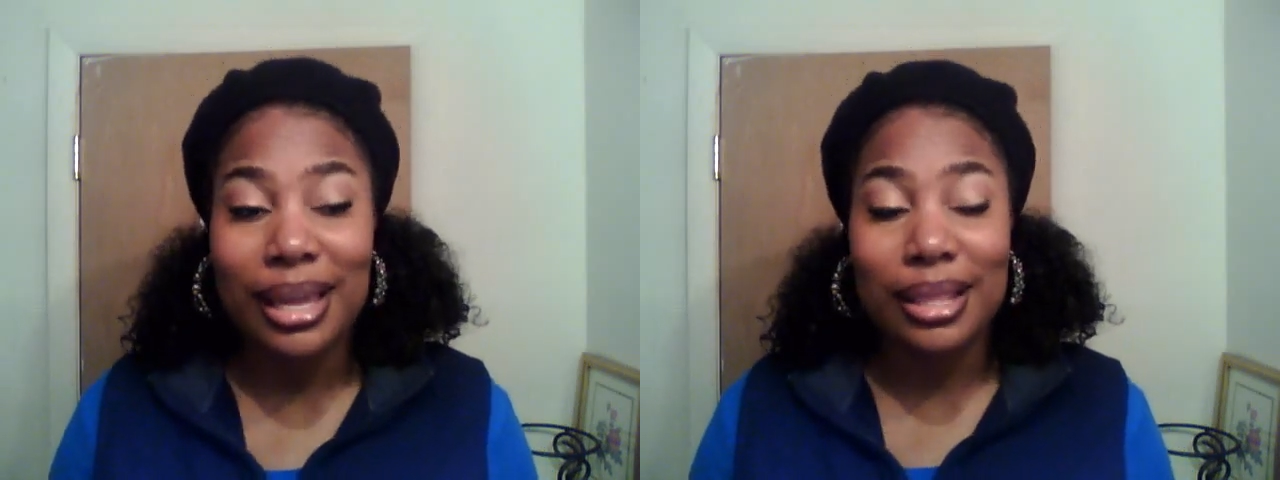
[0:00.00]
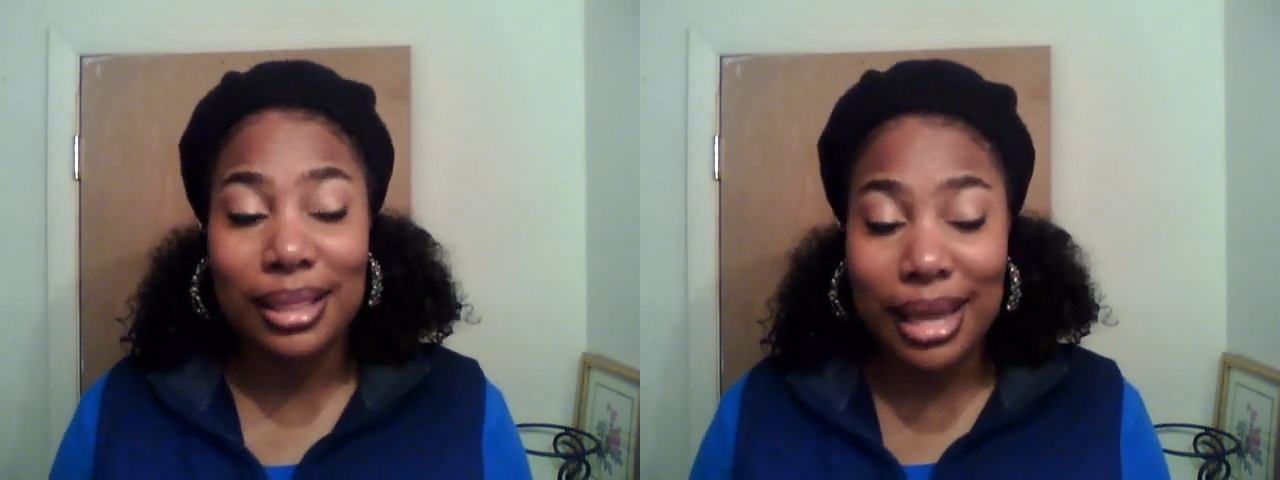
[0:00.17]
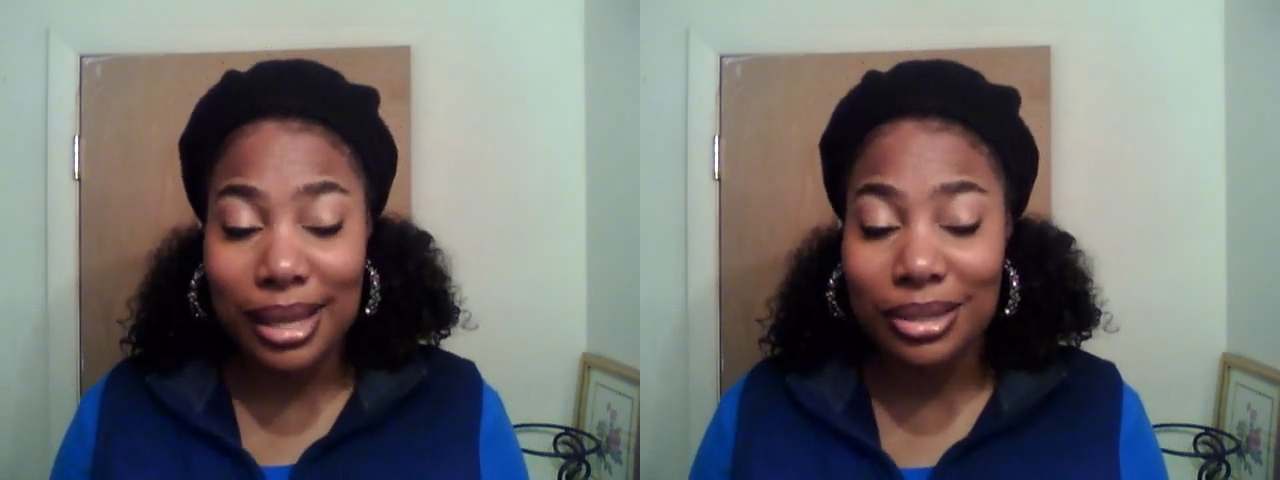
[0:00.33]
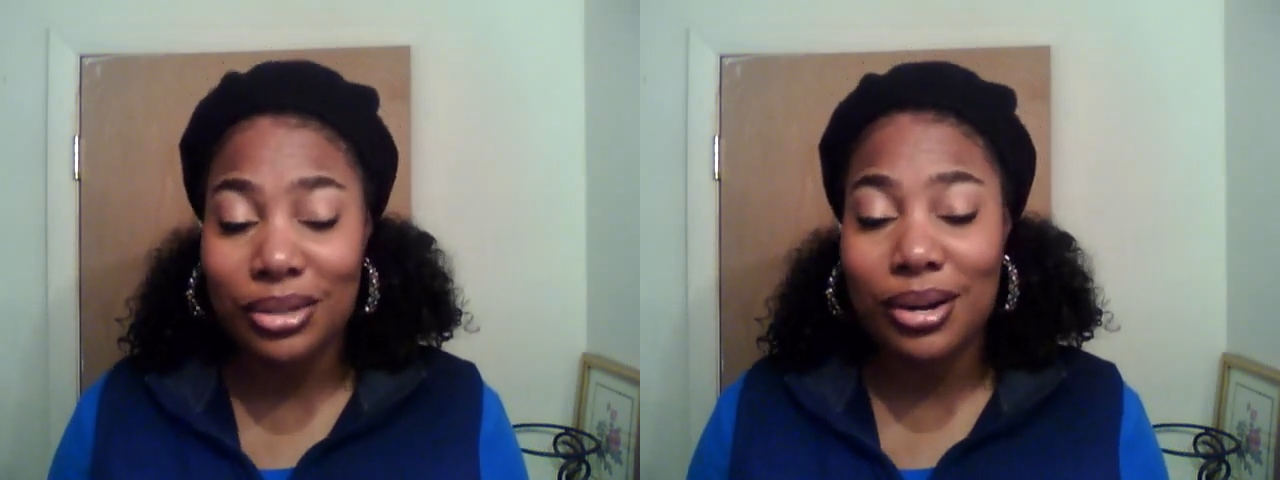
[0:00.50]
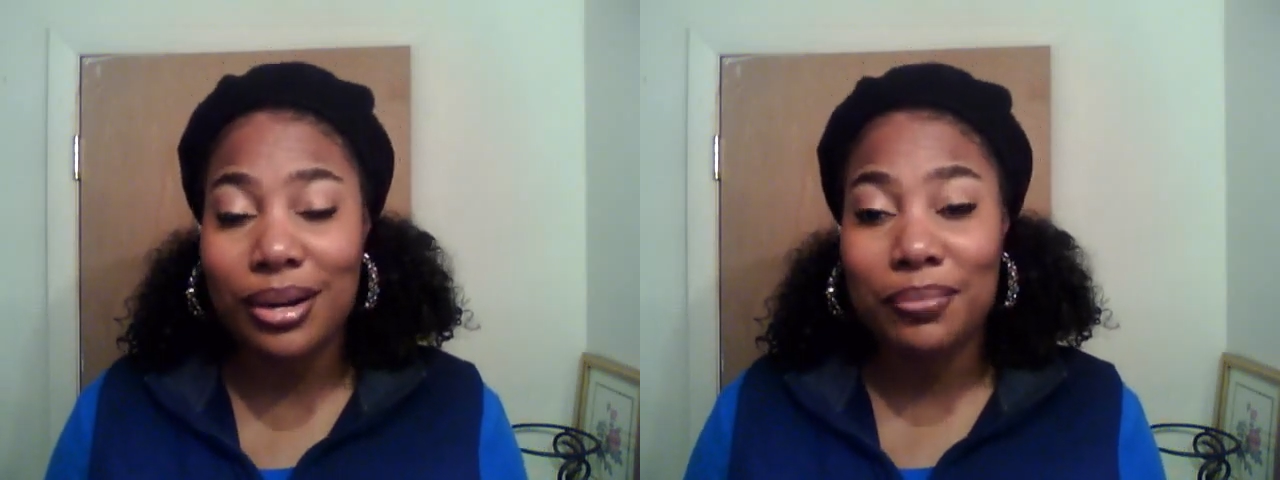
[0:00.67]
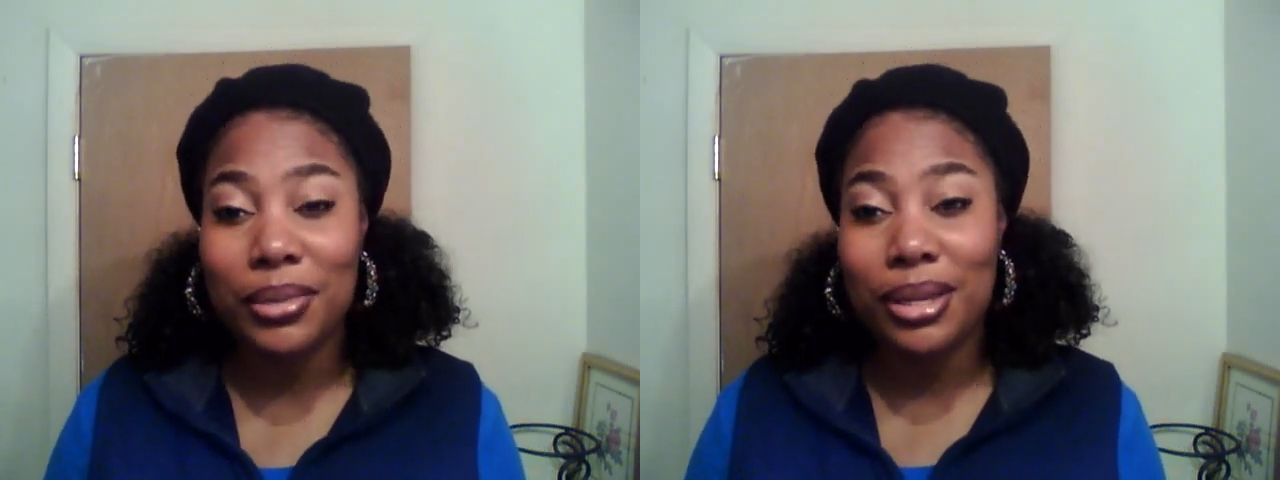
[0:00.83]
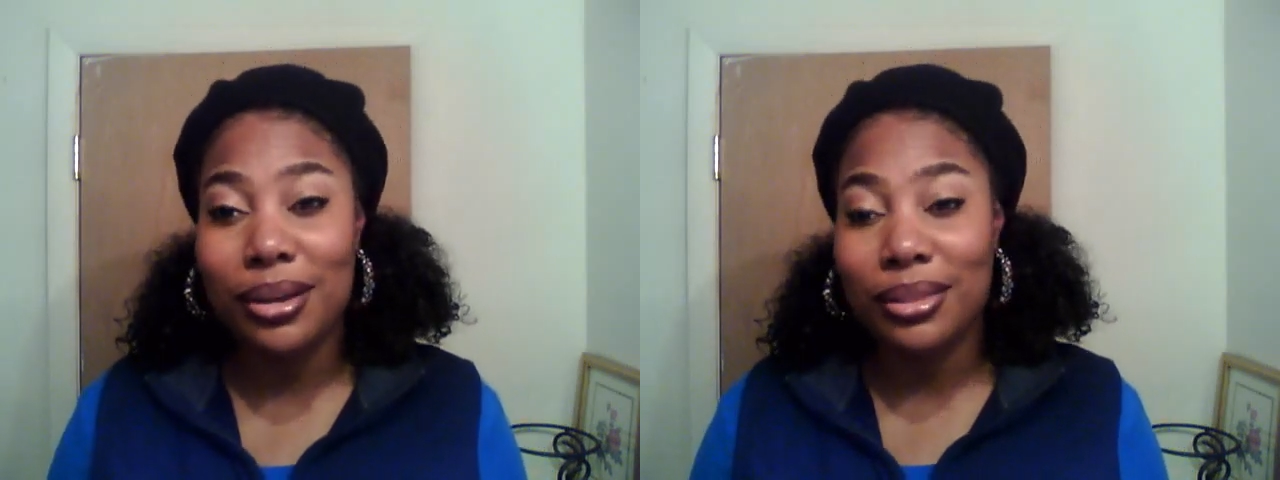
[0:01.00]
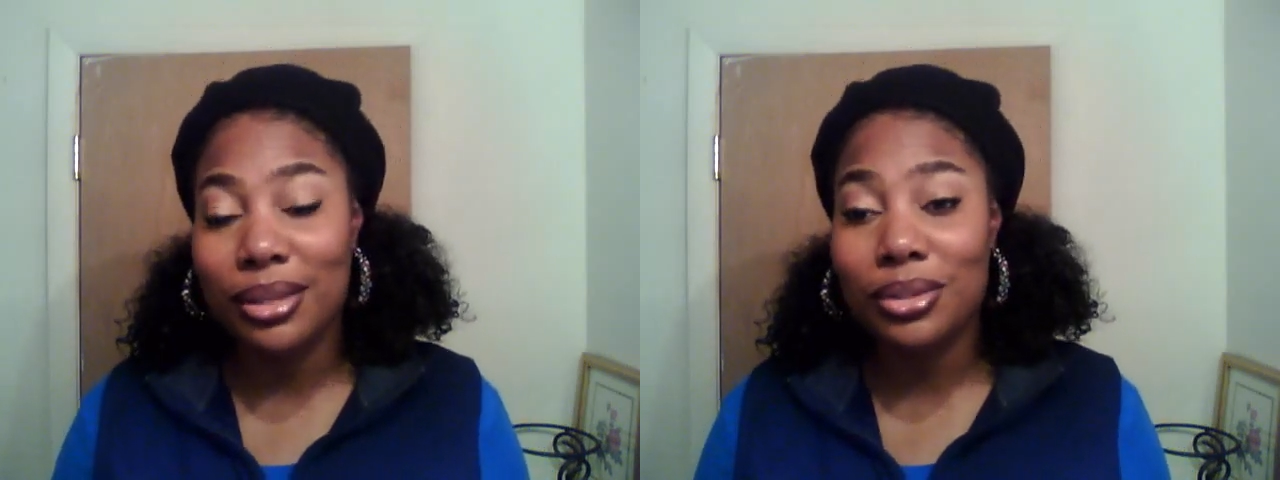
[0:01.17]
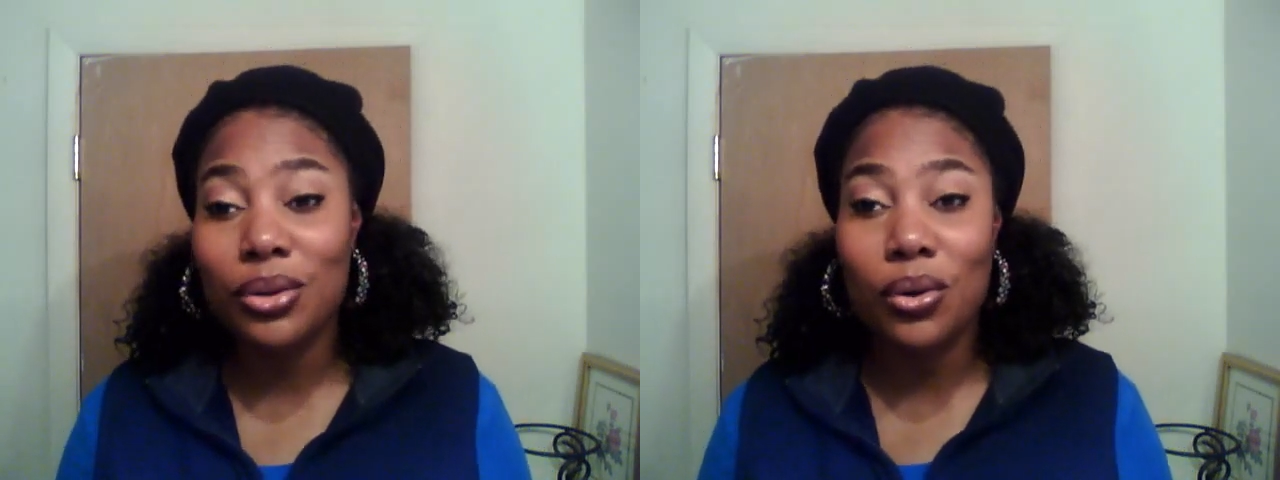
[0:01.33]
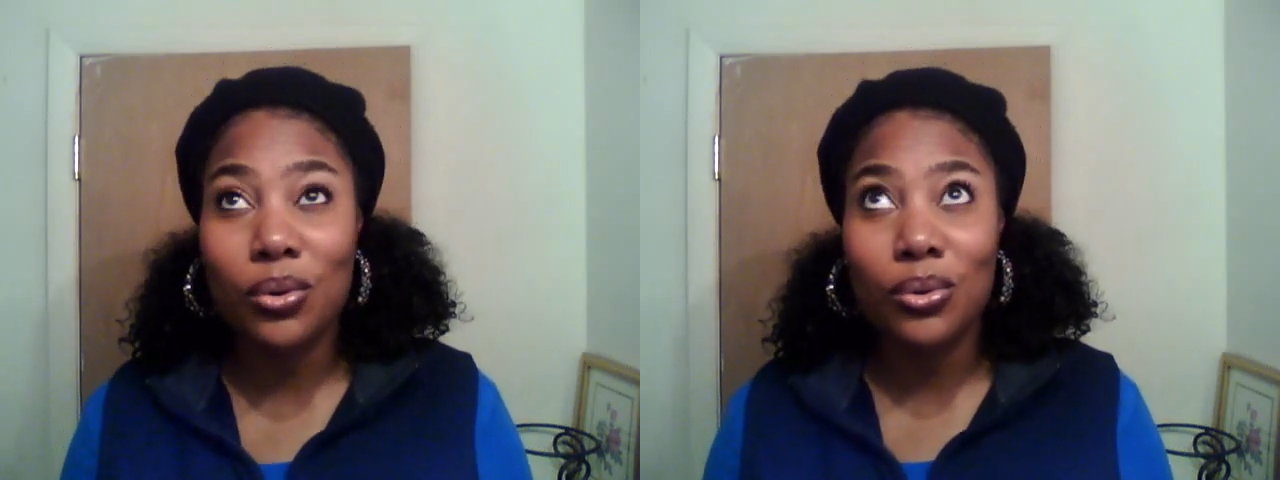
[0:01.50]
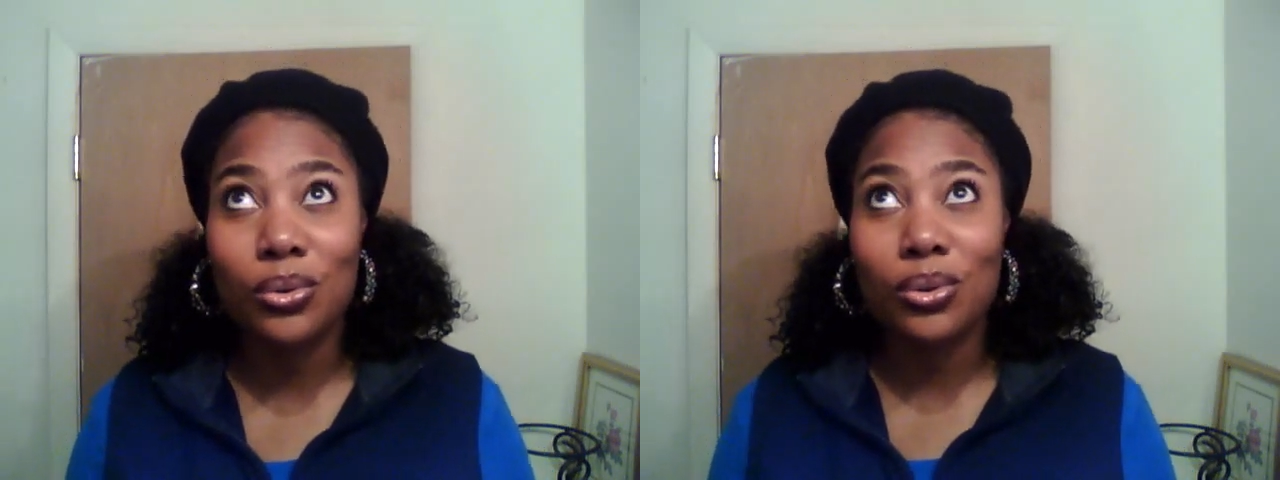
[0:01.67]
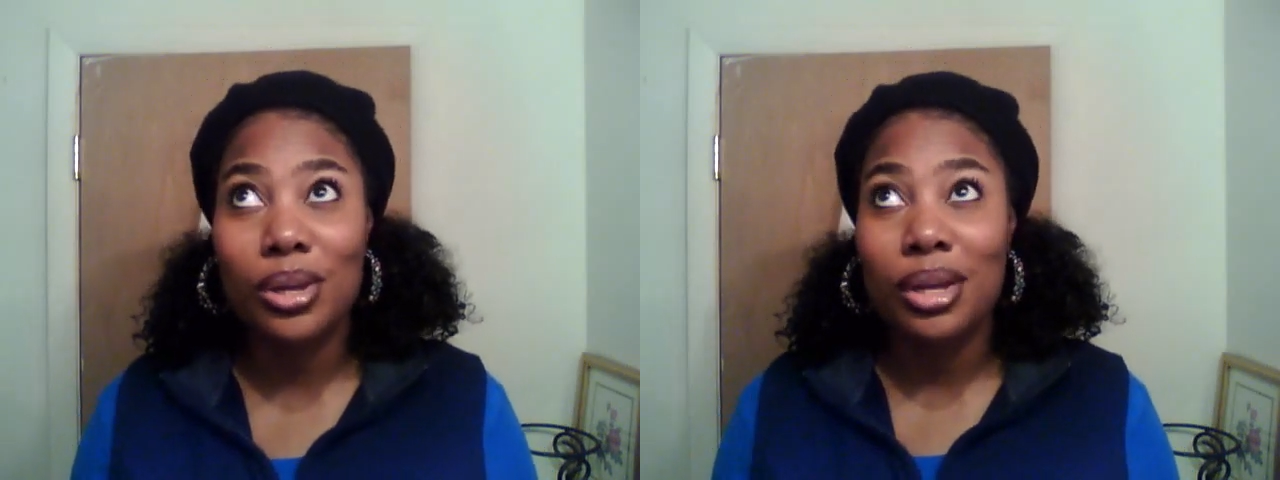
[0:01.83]
And that started me on this
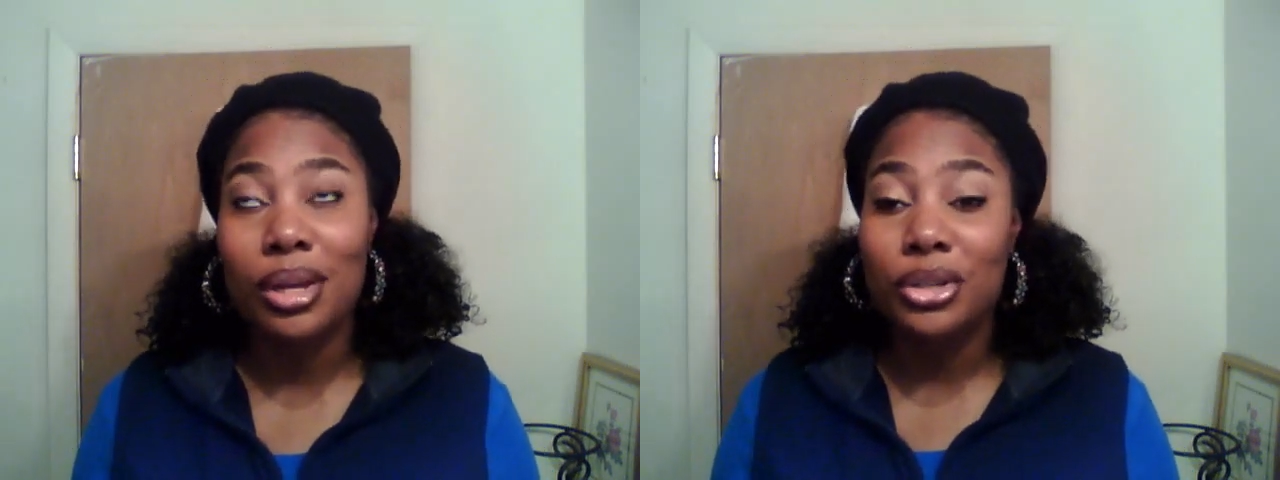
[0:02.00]
whole